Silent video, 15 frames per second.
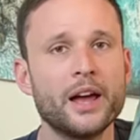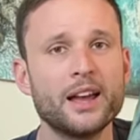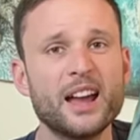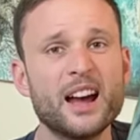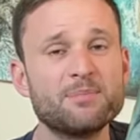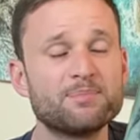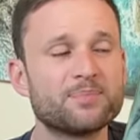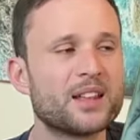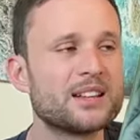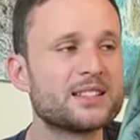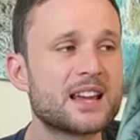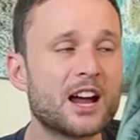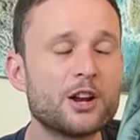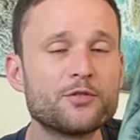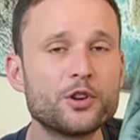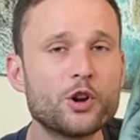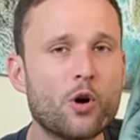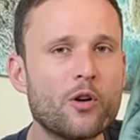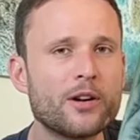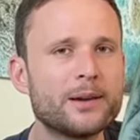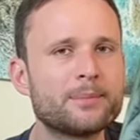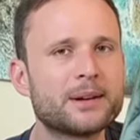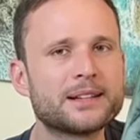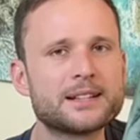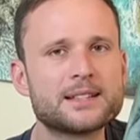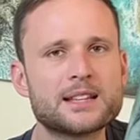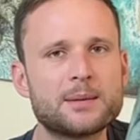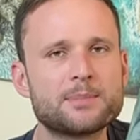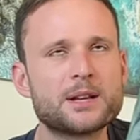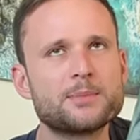yeah, it's kind of annoying, but that's
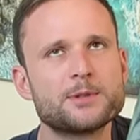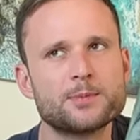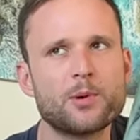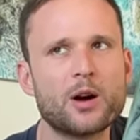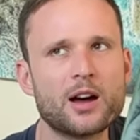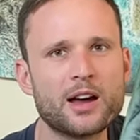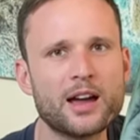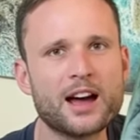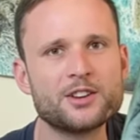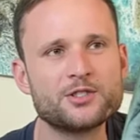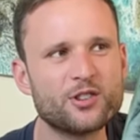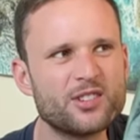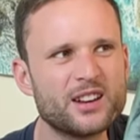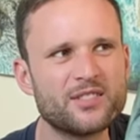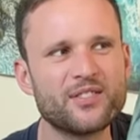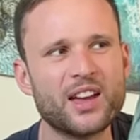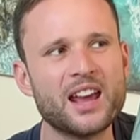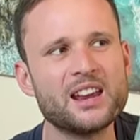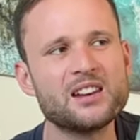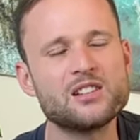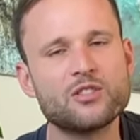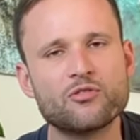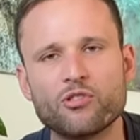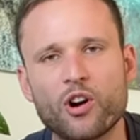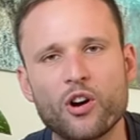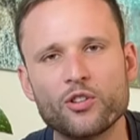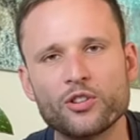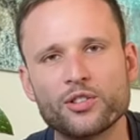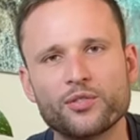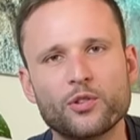sometimes why I don't have any
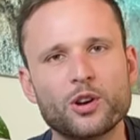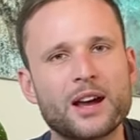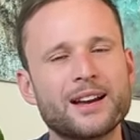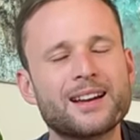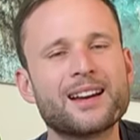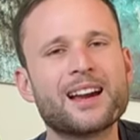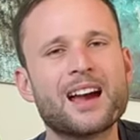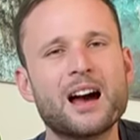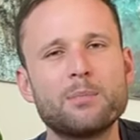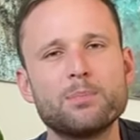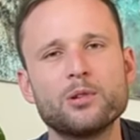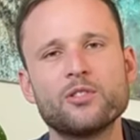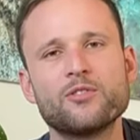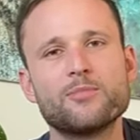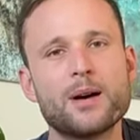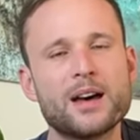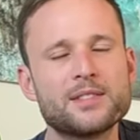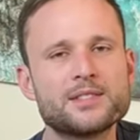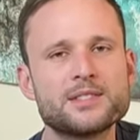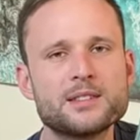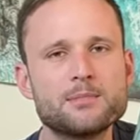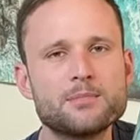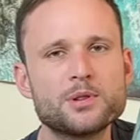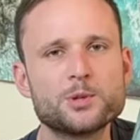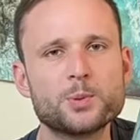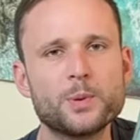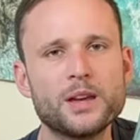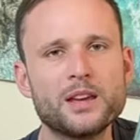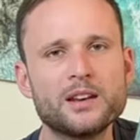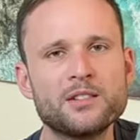growth for like a couple of months in
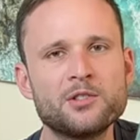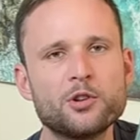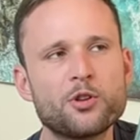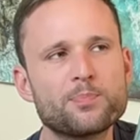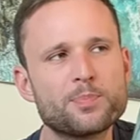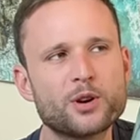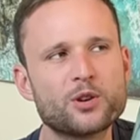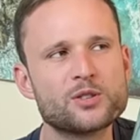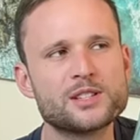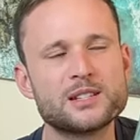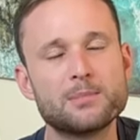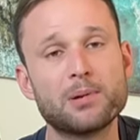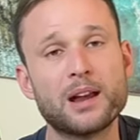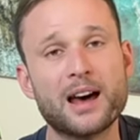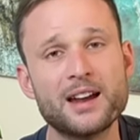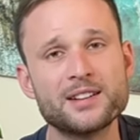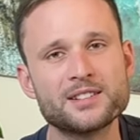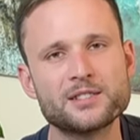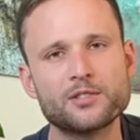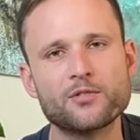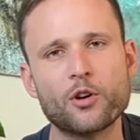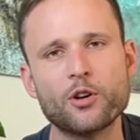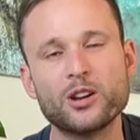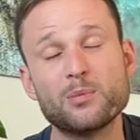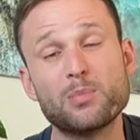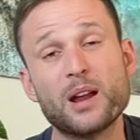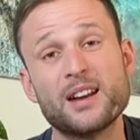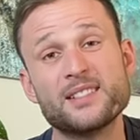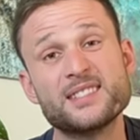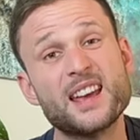between. Not because the plant isn't growing, the
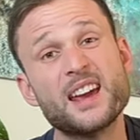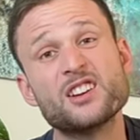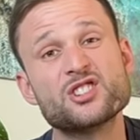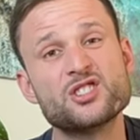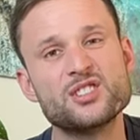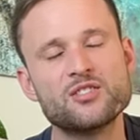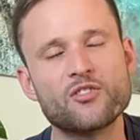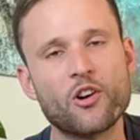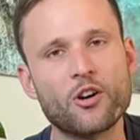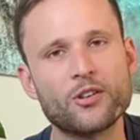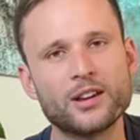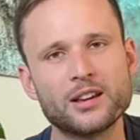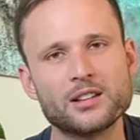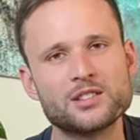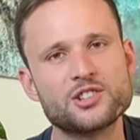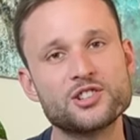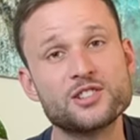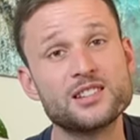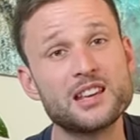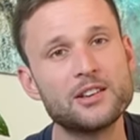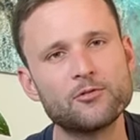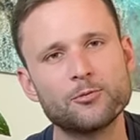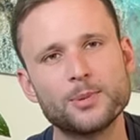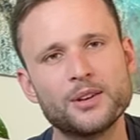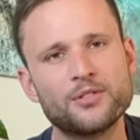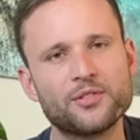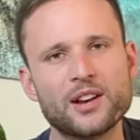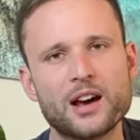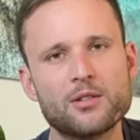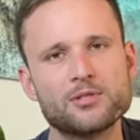plant is actually growing. It's just giving me
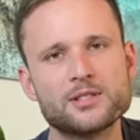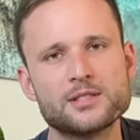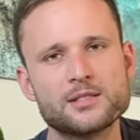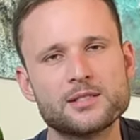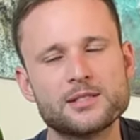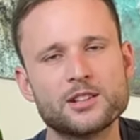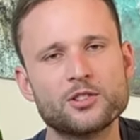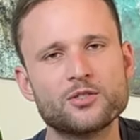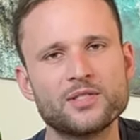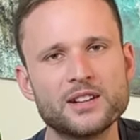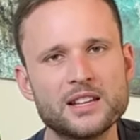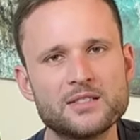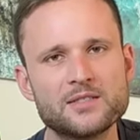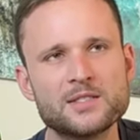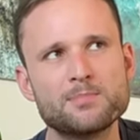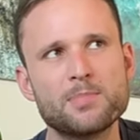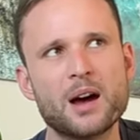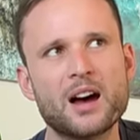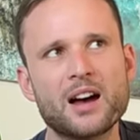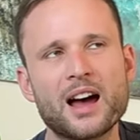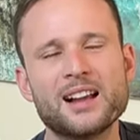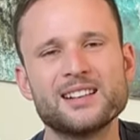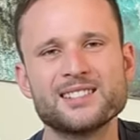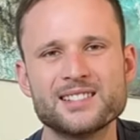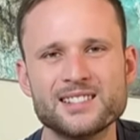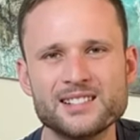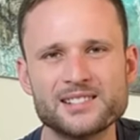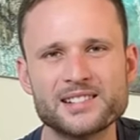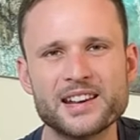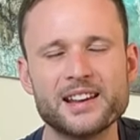flowers instead of leaves, but I'll
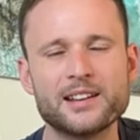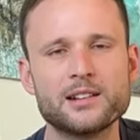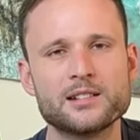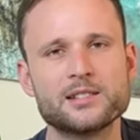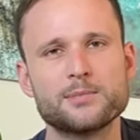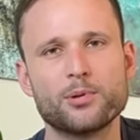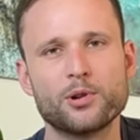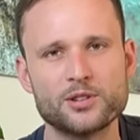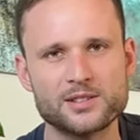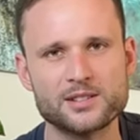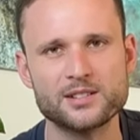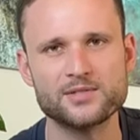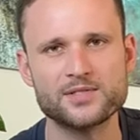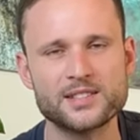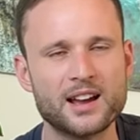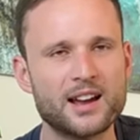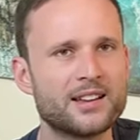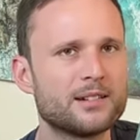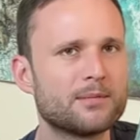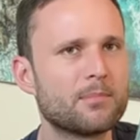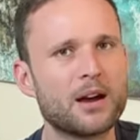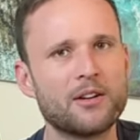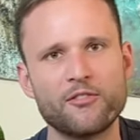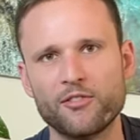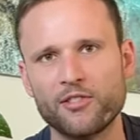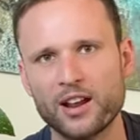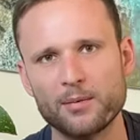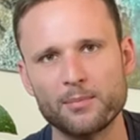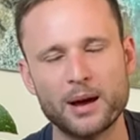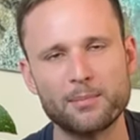still take it as a positive sign. My
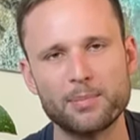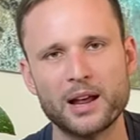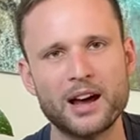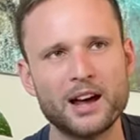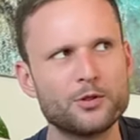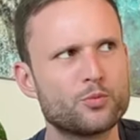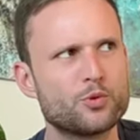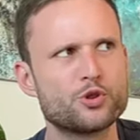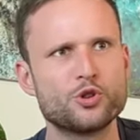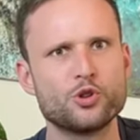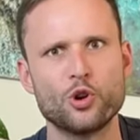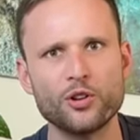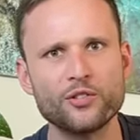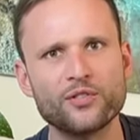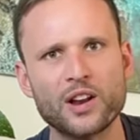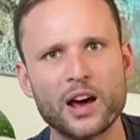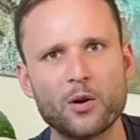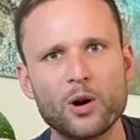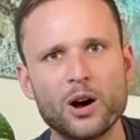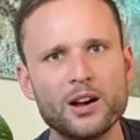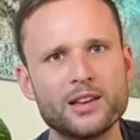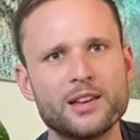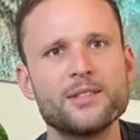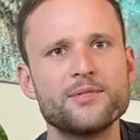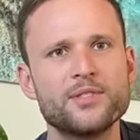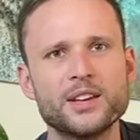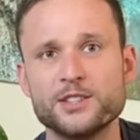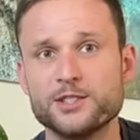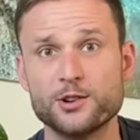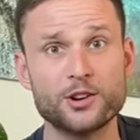plant would not flower if
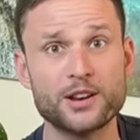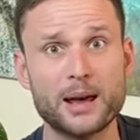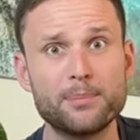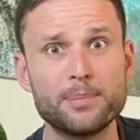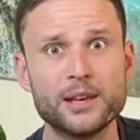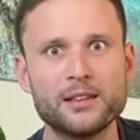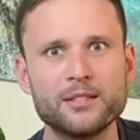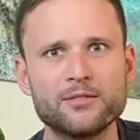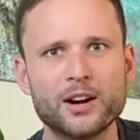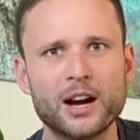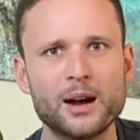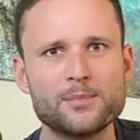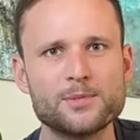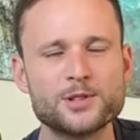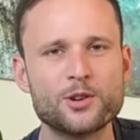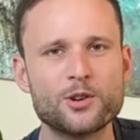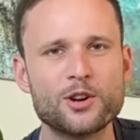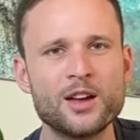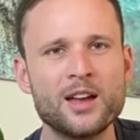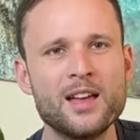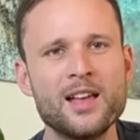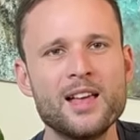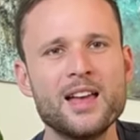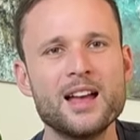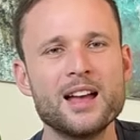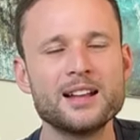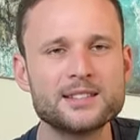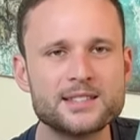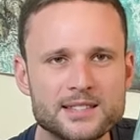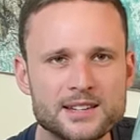it's not happy, right? So
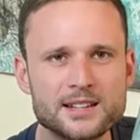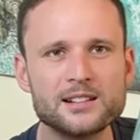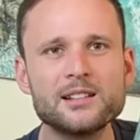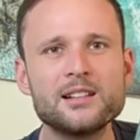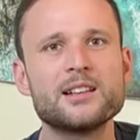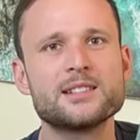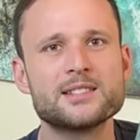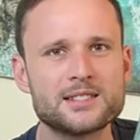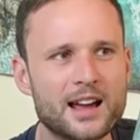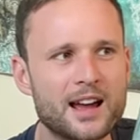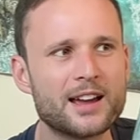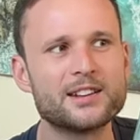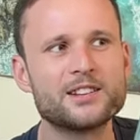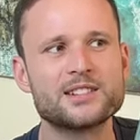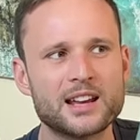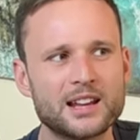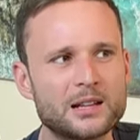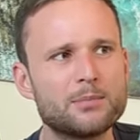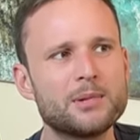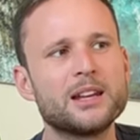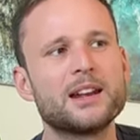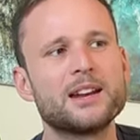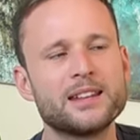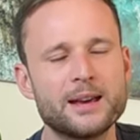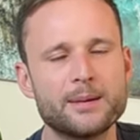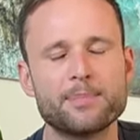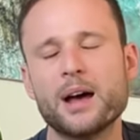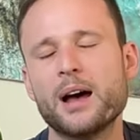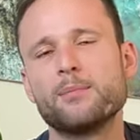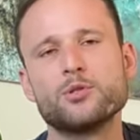it's still a sign telling me that,
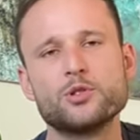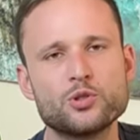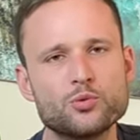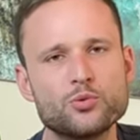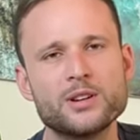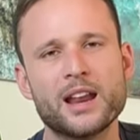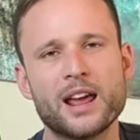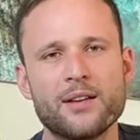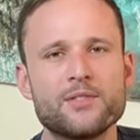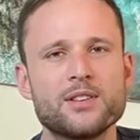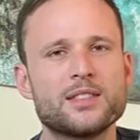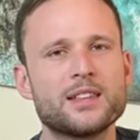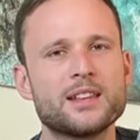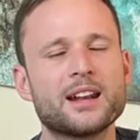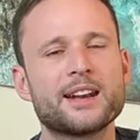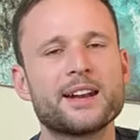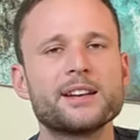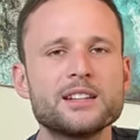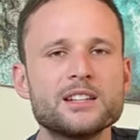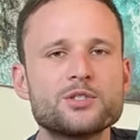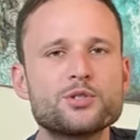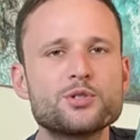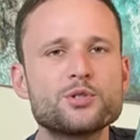yep, I'm doing everything that I need to